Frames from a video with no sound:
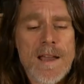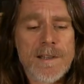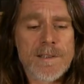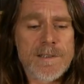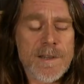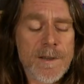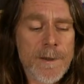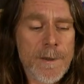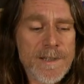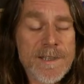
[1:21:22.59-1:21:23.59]
and
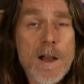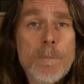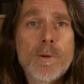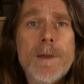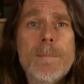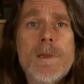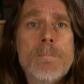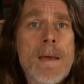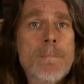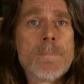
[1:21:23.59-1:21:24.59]
it's our
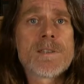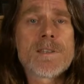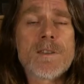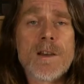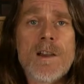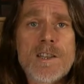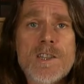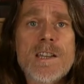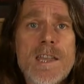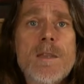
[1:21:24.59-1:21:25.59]
premium members that are
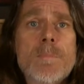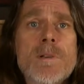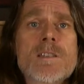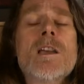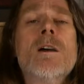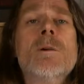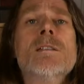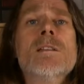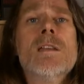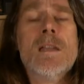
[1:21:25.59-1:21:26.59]
actually keeping us going.